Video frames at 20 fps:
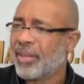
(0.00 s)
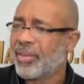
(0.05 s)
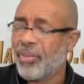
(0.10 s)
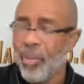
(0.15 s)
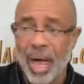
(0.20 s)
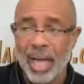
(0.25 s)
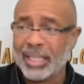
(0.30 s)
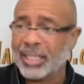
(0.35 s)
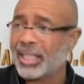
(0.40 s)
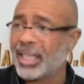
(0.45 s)

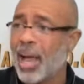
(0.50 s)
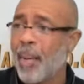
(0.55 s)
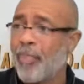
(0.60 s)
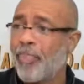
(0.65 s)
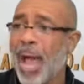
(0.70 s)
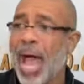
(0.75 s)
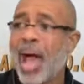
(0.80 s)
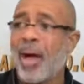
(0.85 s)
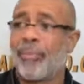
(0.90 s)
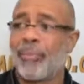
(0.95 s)
Watch how
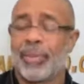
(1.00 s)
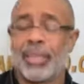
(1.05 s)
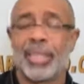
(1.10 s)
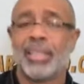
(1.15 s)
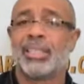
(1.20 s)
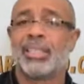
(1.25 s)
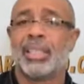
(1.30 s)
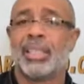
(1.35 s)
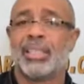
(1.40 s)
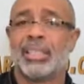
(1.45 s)
powerful
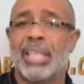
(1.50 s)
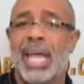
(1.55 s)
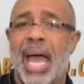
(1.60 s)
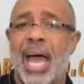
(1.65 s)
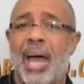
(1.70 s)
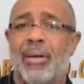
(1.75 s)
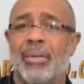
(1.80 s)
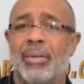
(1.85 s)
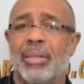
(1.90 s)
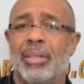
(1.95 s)
this is now.